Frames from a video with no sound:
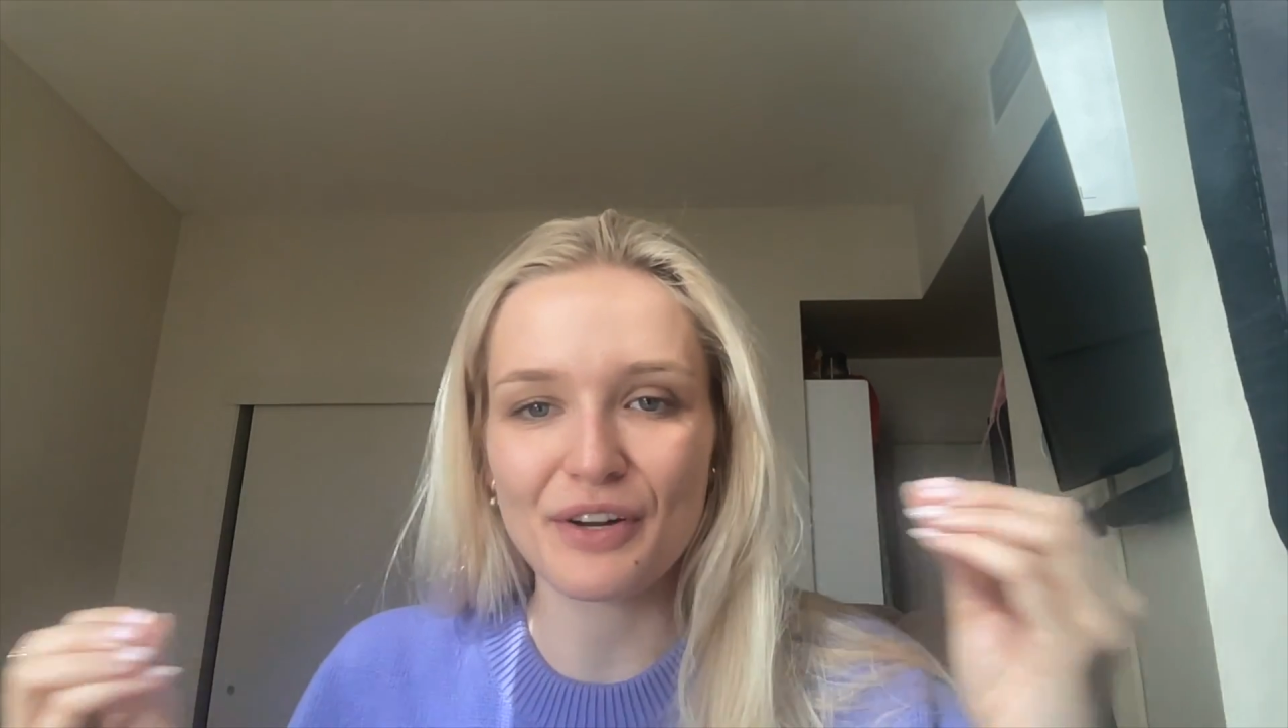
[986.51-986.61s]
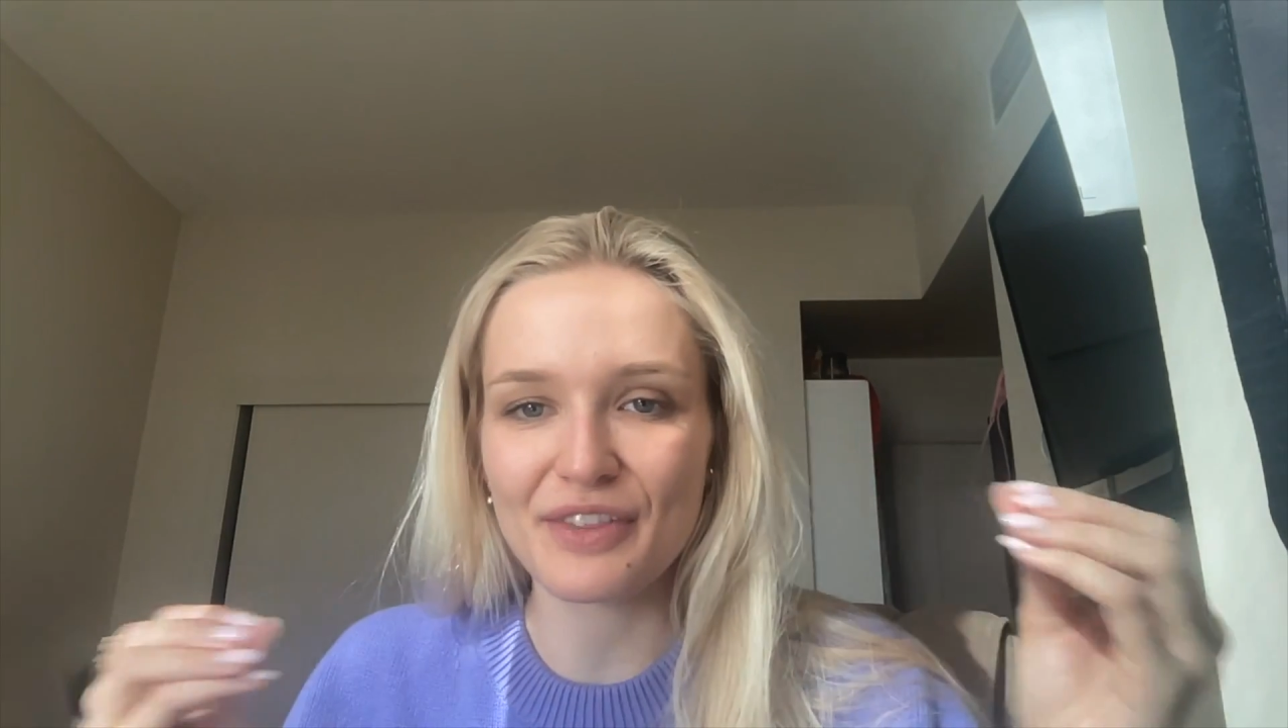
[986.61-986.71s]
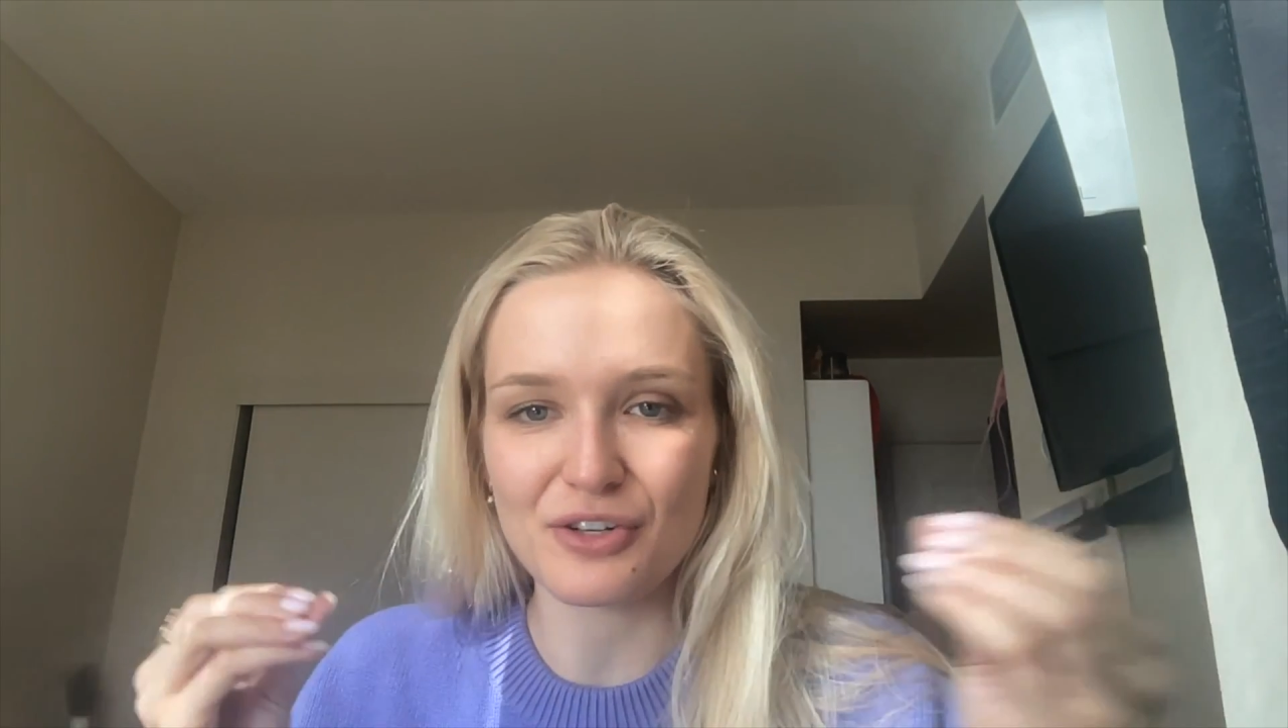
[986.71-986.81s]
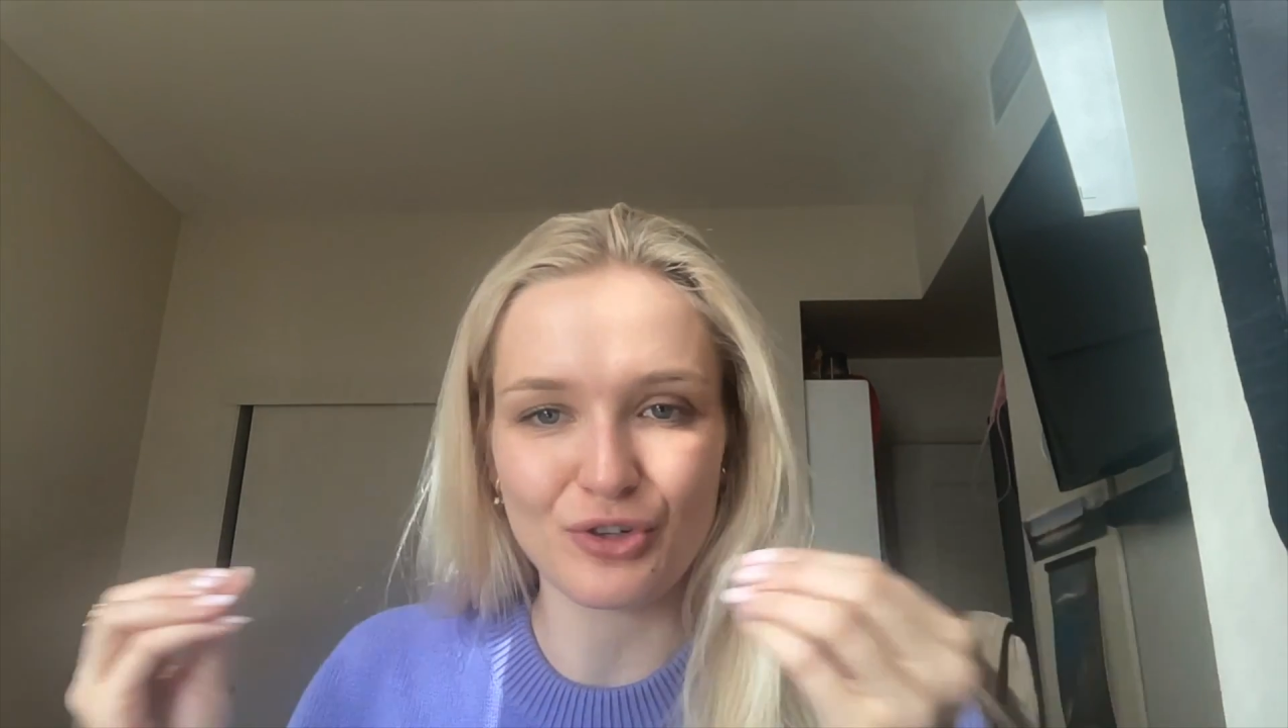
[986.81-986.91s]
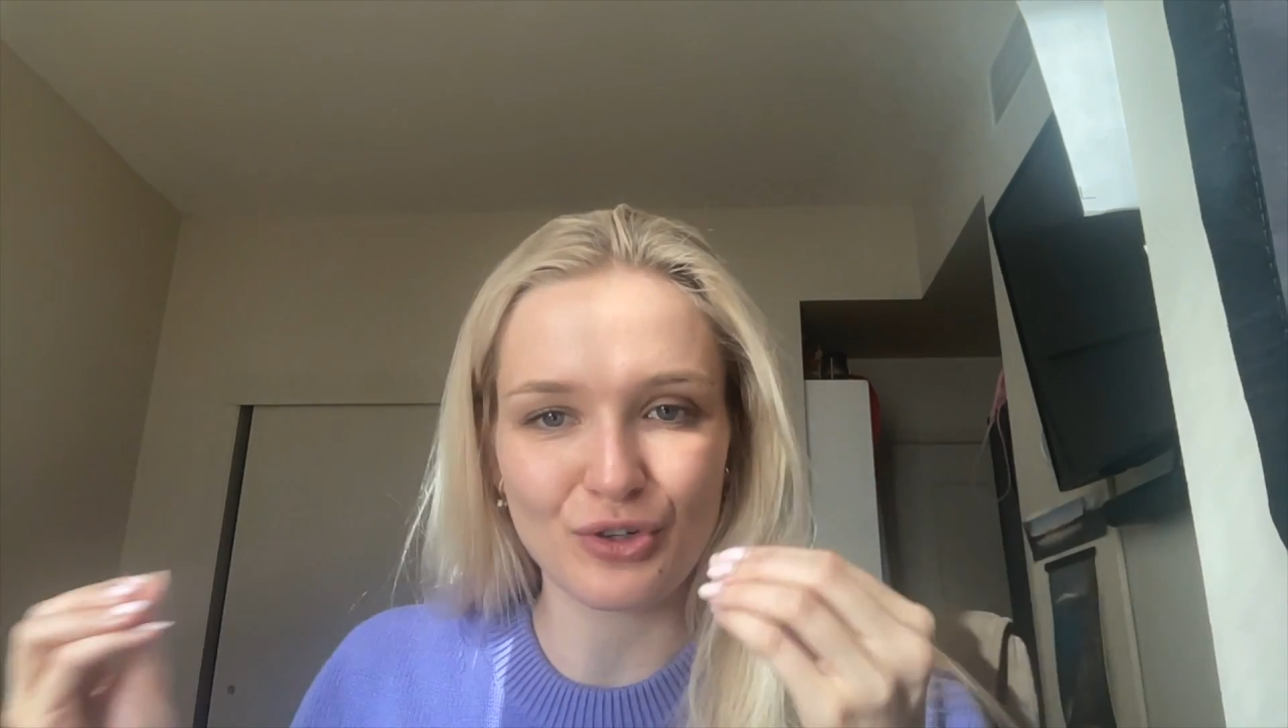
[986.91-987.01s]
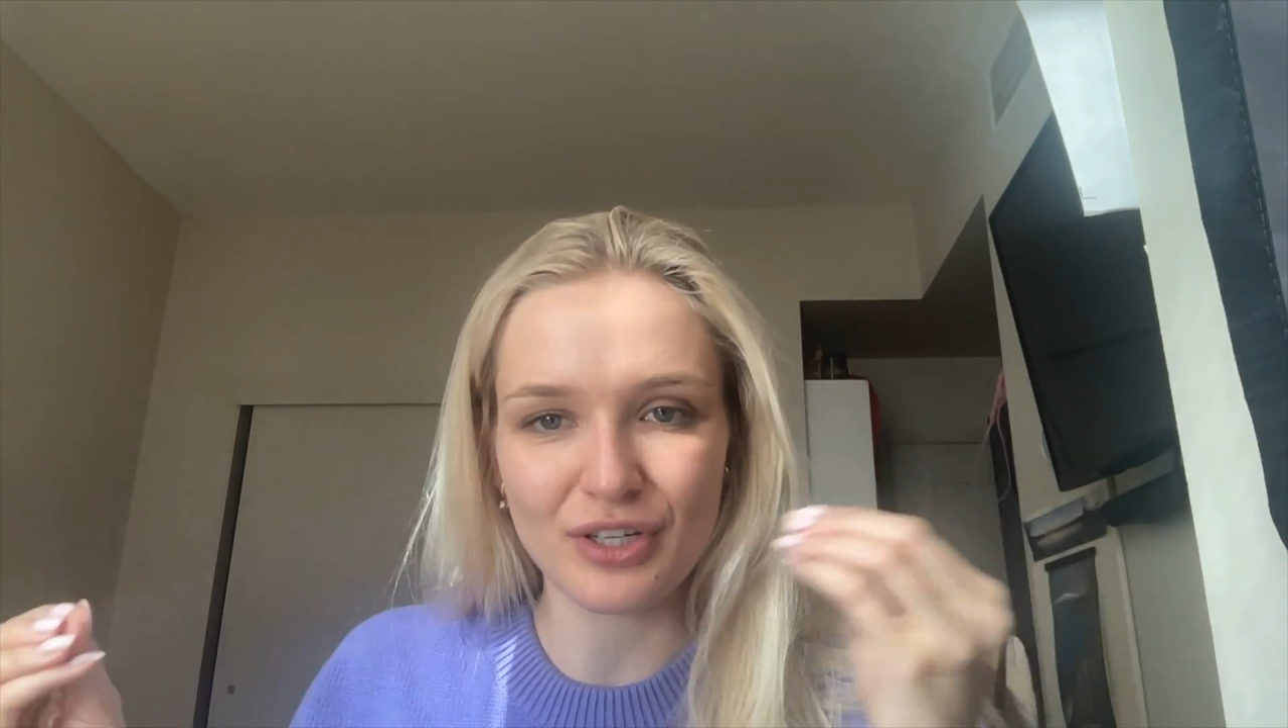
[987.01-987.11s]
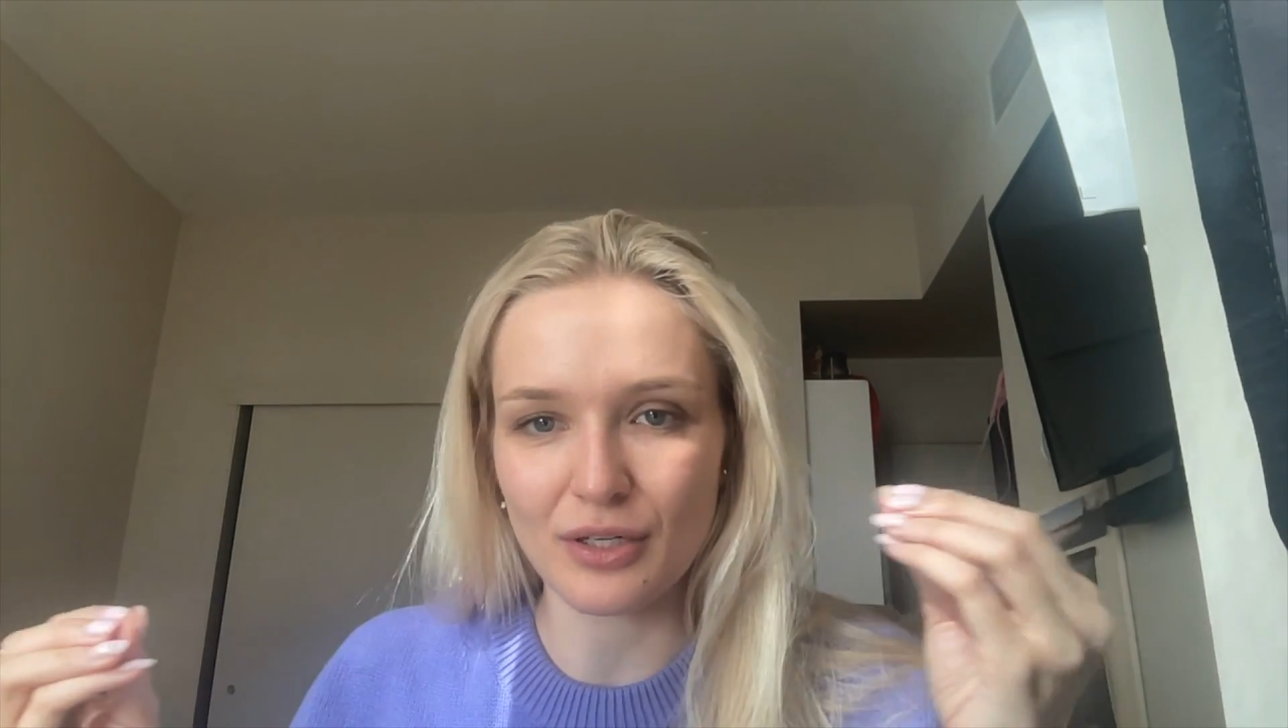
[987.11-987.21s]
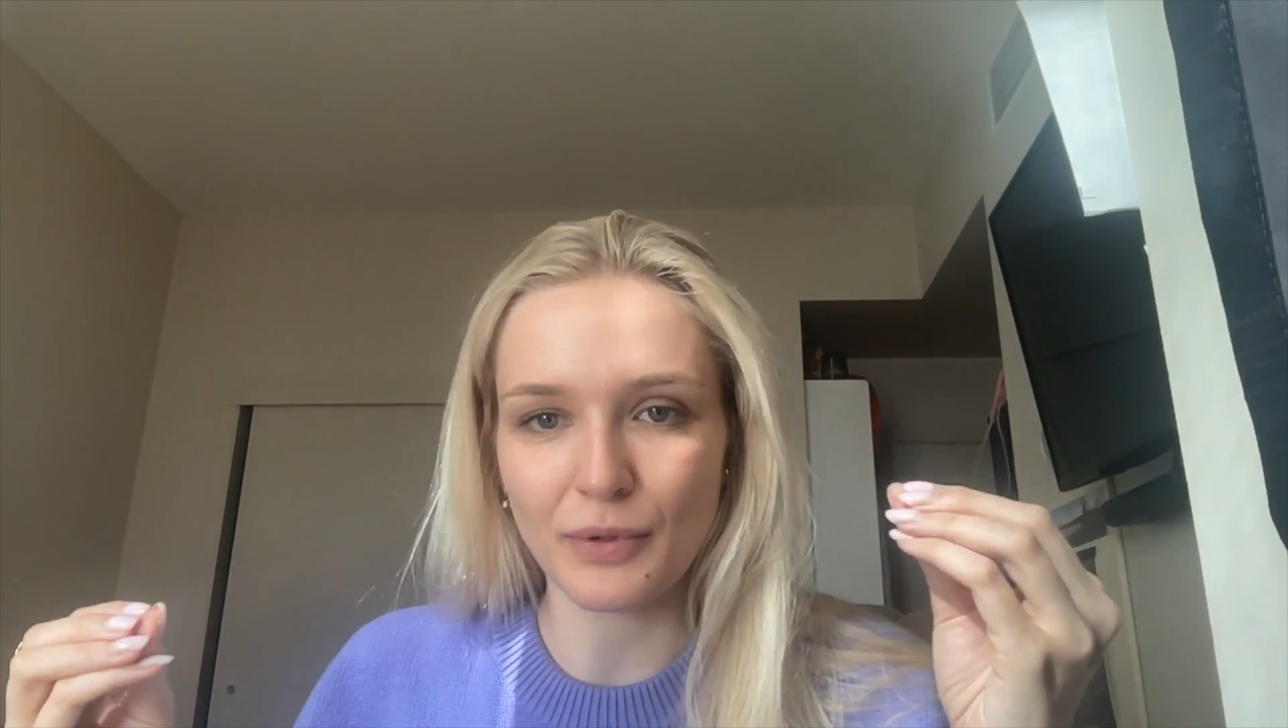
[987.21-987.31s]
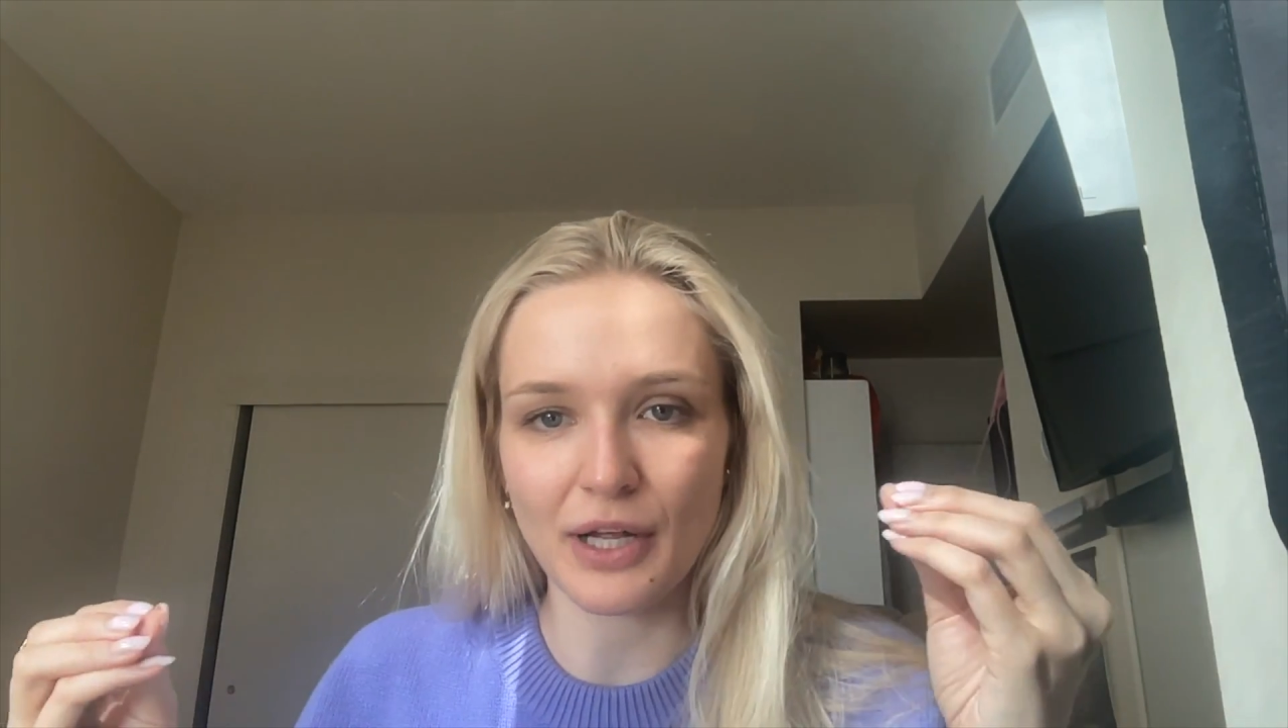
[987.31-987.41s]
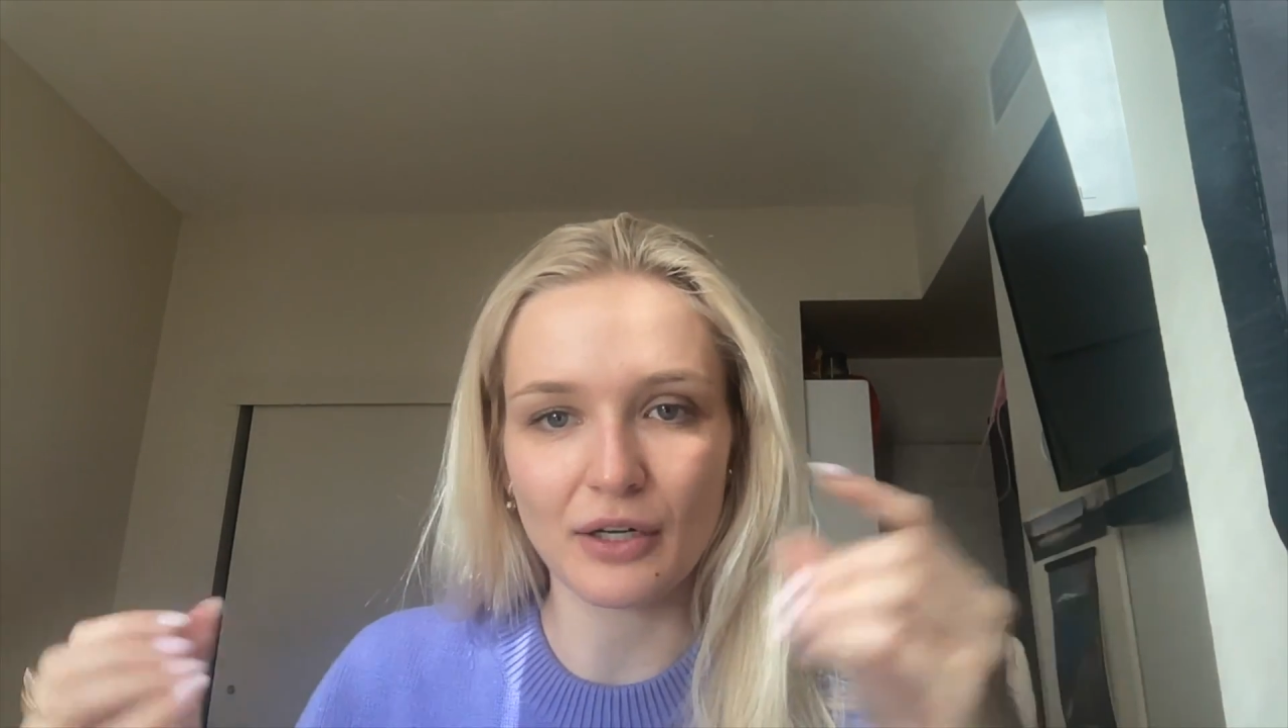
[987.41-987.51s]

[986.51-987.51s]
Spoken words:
that you need to plug.